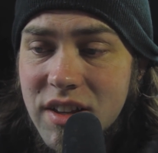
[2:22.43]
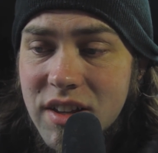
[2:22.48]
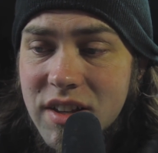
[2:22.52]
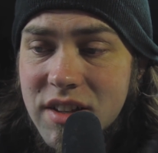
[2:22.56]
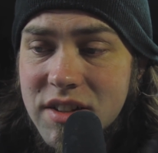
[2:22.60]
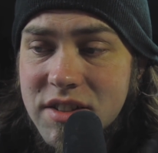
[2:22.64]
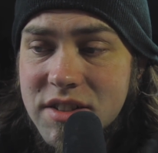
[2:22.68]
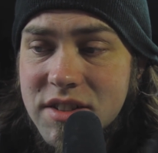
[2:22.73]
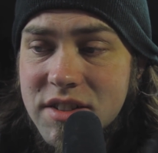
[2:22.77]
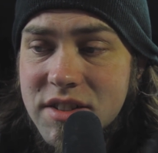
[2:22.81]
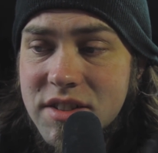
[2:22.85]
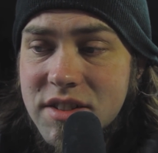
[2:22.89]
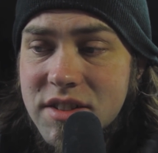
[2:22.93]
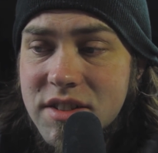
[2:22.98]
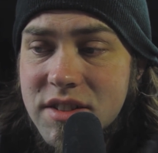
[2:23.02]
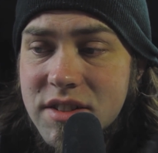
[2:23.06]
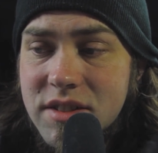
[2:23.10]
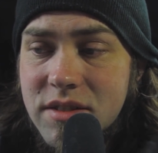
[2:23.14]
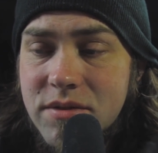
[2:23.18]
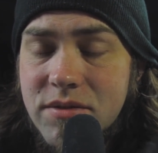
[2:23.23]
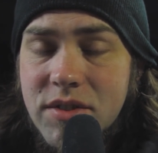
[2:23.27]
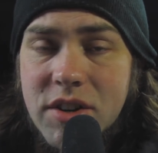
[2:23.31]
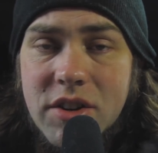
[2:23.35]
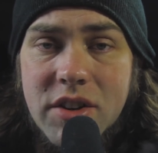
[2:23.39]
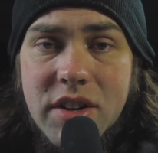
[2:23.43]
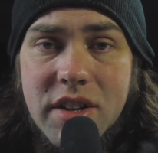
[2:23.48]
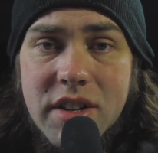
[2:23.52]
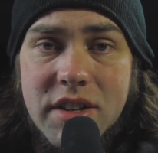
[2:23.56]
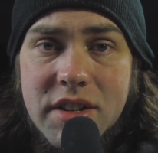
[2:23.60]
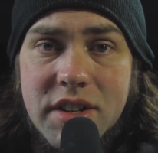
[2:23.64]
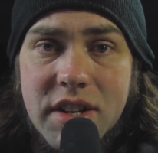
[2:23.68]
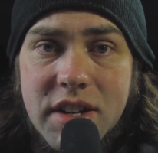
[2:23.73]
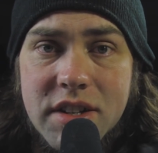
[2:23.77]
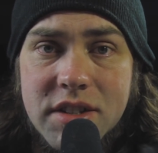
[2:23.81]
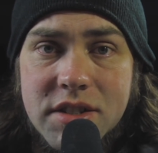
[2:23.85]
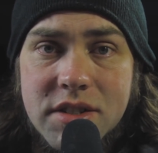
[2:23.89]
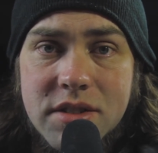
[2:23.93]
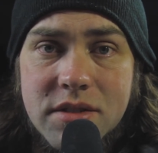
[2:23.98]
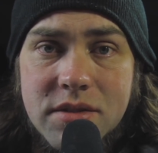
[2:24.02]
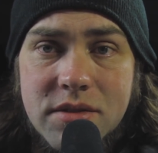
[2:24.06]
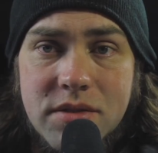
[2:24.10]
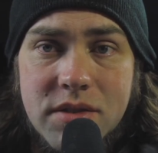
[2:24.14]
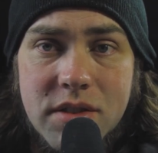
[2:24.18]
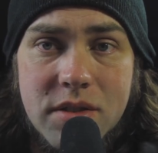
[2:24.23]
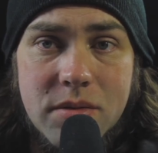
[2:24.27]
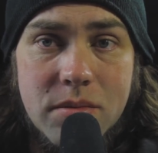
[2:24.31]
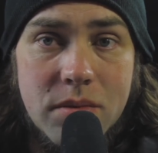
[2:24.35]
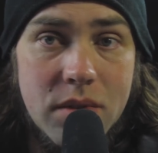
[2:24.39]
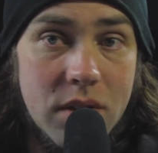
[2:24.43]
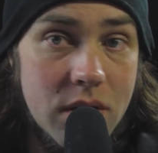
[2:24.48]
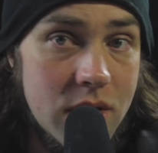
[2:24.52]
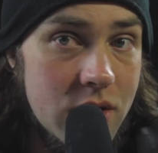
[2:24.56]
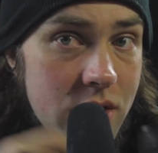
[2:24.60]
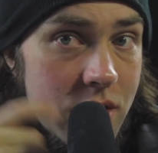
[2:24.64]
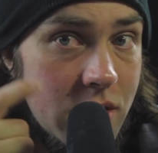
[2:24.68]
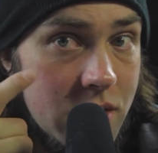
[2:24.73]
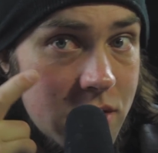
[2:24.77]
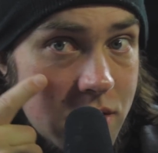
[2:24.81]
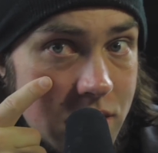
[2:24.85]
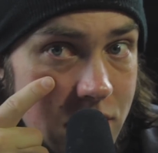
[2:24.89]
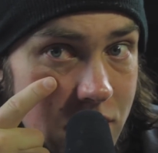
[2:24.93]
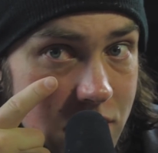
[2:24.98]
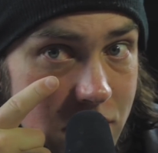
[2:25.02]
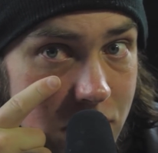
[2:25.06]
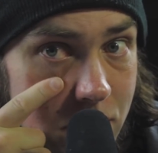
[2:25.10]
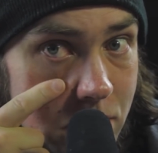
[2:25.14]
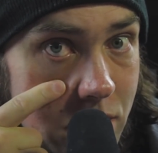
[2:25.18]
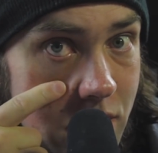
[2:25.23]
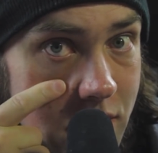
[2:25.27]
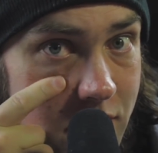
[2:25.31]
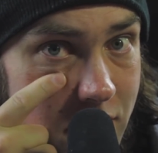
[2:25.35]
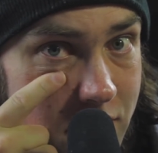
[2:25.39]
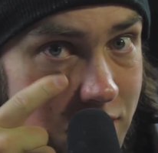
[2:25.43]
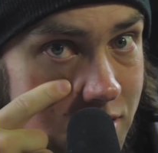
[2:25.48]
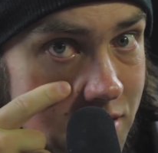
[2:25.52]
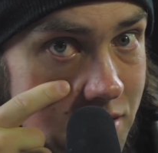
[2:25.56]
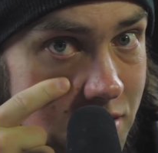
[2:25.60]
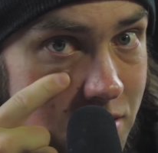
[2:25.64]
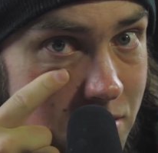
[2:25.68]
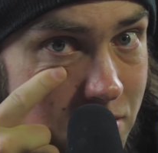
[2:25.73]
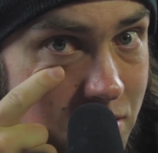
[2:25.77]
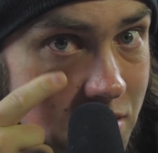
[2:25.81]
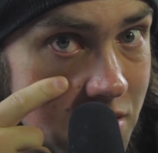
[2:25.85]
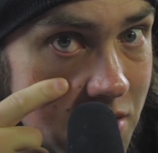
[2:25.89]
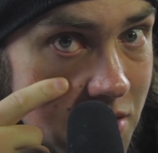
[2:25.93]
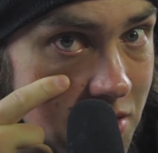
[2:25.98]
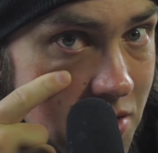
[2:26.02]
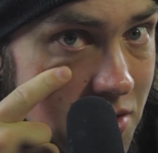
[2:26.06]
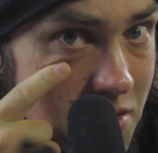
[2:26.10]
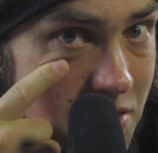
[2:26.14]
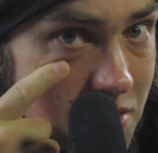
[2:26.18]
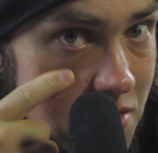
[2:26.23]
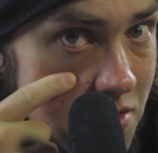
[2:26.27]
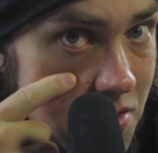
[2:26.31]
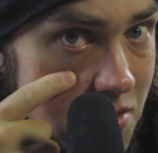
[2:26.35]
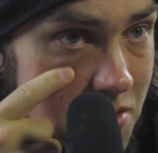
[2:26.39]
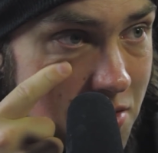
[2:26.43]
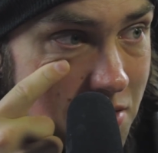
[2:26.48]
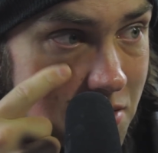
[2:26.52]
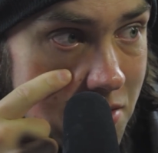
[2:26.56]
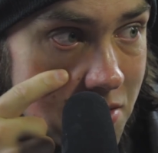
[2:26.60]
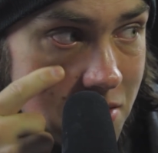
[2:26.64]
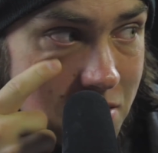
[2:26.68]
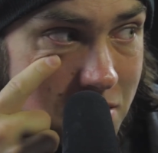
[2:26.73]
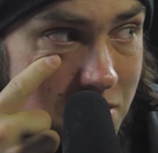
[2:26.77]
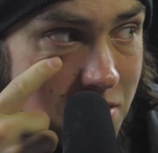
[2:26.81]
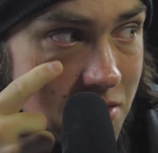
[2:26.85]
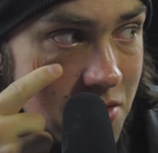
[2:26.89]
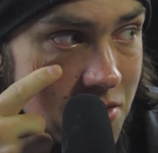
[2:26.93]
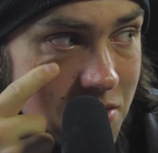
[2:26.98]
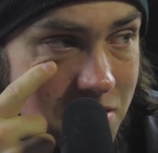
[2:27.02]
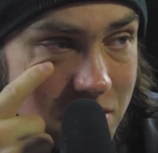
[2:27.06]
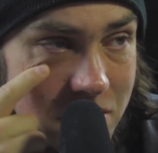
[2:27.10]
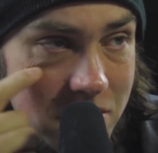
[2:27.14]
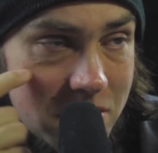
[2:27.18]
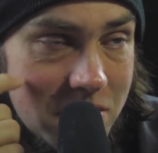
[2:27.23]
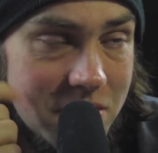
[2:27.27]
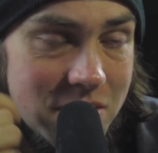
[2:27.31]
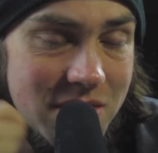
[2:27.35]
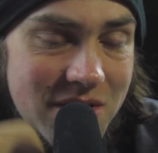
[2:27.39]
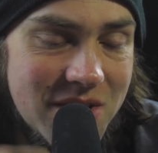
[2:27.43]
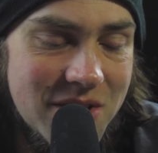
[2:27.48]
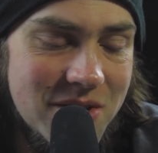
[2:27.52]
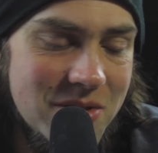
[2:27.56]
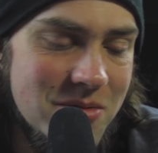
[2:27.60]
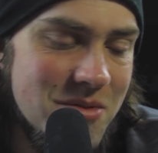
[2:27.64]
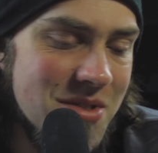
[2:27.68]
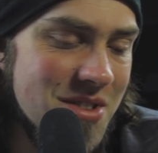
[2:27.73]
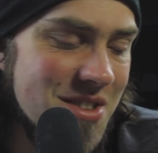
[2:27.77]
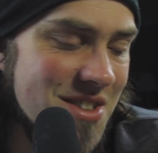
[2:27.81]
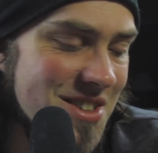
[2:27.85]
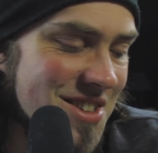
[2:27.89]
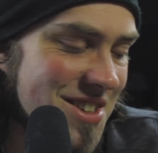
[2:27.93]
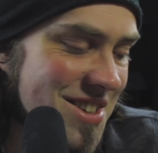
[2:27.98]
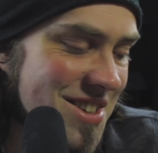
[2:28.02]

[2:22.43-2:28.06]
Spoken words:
It's very intensive. I mean, can you see the bags under my eyes? No.